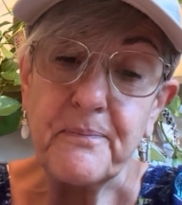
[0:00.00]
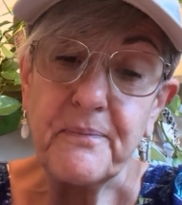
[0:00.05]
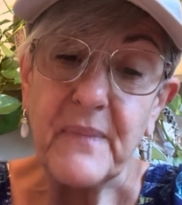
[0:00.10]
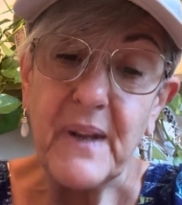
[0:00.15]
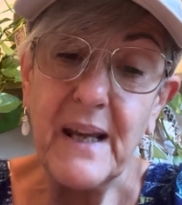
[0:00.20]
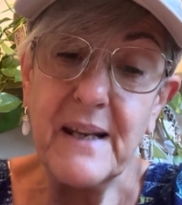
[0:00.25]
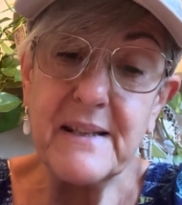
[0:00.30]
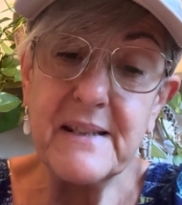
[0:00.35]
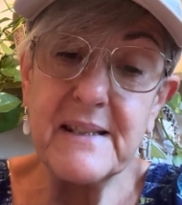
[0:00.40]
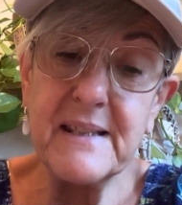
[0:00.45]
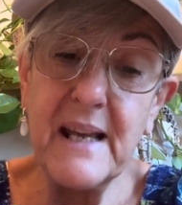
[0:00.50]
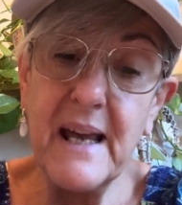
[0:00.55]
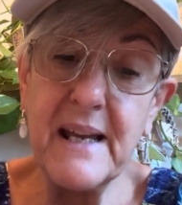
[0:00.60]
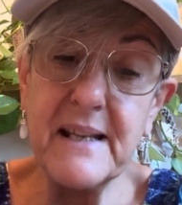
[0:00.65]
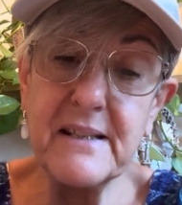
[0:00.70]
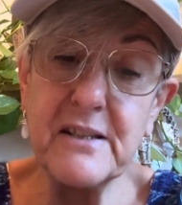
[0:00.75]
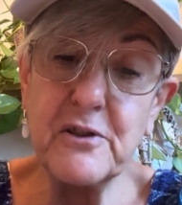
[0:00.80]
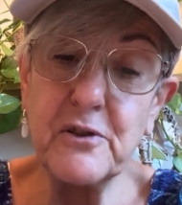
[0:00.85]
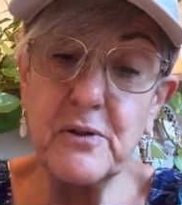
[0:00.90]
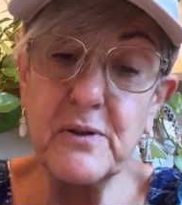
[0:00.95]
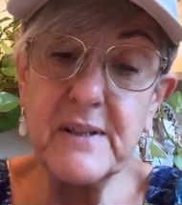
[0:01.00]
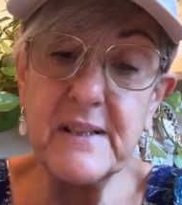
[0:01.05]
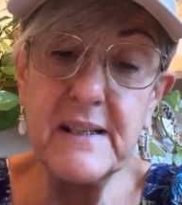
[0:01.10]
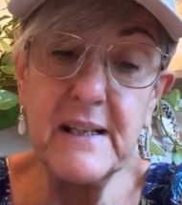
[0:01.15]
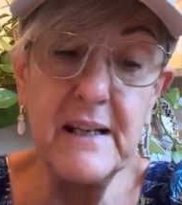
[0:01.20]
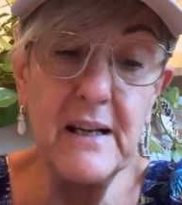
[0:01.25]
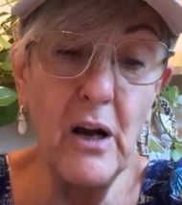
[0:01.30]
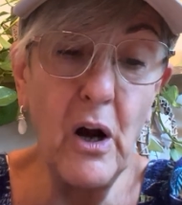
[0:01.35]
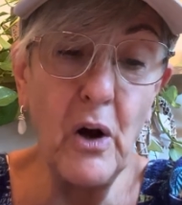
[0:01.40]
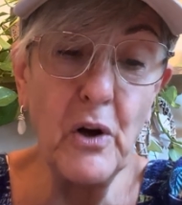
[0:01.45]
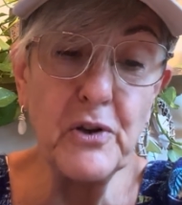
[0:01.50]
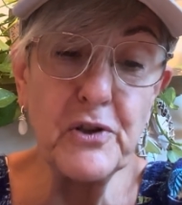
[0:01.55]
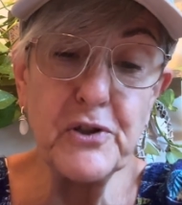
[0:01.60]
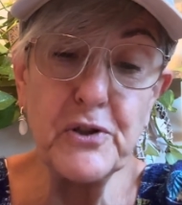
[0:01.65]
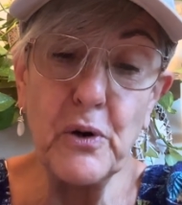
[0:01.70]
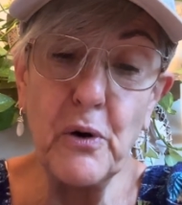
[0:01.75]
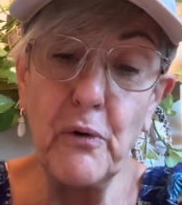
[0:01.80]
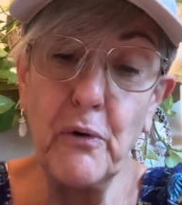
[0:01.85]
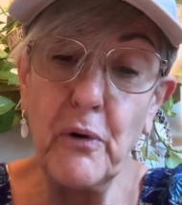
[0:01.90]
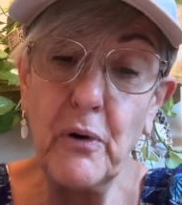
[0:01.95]
it says to see
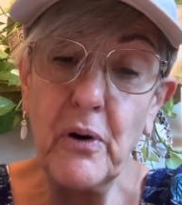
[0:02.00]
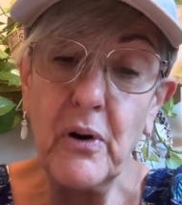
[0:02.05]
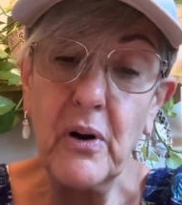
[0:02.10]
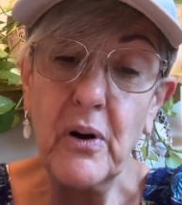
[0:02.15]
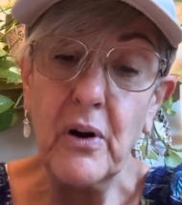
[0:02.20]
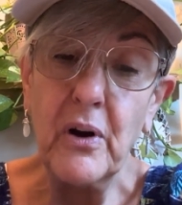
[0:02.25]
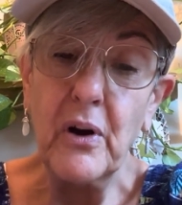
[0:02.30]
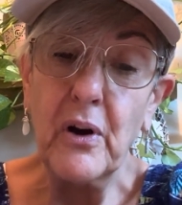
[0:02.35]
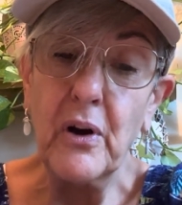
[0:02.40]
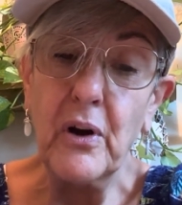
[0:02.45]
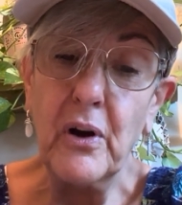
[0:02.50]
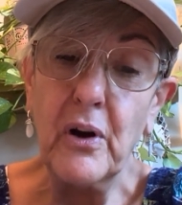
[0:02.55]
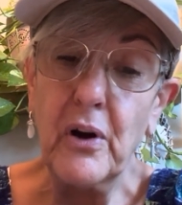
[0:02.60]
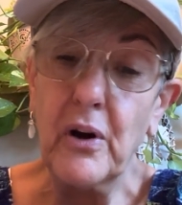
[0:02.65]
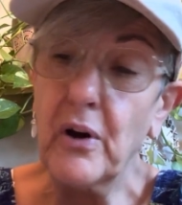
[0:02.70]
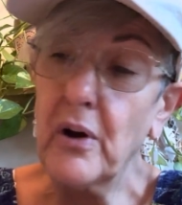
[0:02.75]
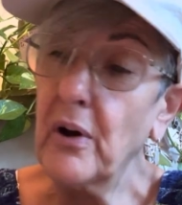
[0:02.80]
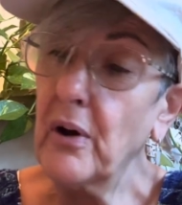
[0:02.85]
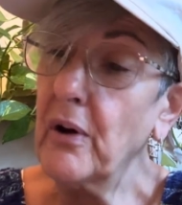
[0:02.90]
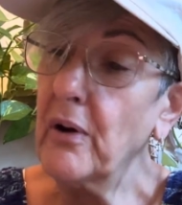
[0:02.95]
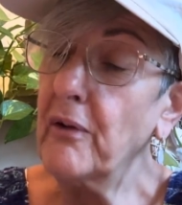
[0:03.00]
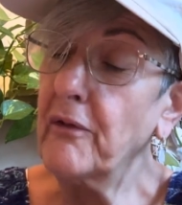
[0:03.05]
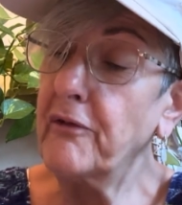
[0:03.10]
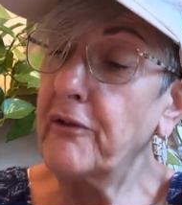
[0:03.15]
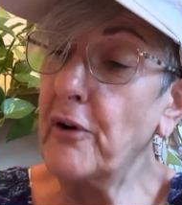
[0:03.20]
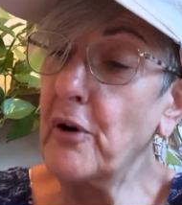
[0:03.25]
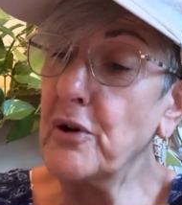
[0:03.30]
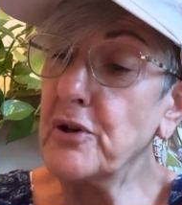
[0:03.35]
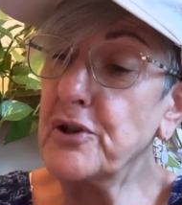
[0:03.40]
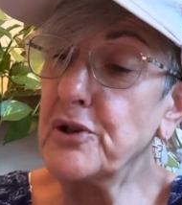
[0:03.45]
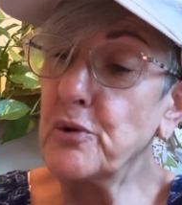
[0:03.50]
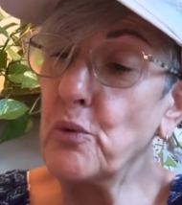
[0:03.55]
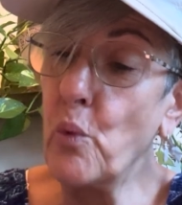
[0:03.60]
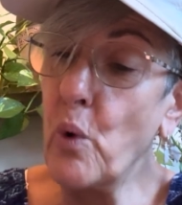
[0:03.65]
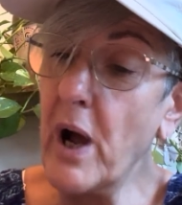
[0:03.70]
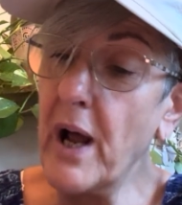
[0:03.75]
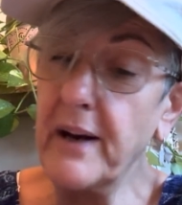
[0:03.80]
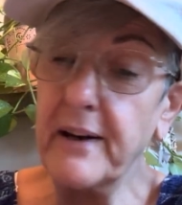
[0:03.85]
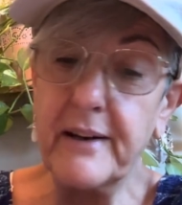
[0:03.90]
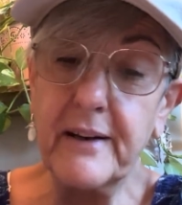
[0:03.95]
also verse
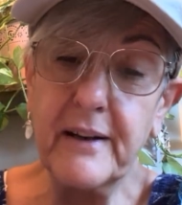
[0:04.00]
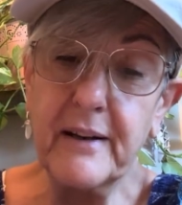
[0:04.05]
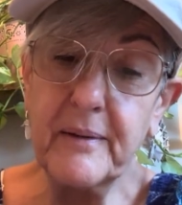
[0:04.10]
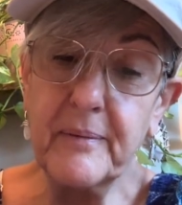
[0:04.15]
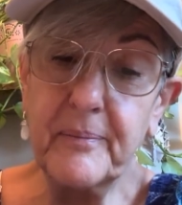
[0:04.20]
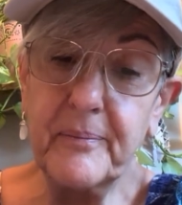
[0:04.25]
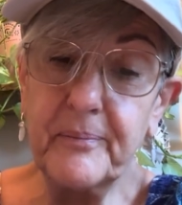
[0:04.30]
1.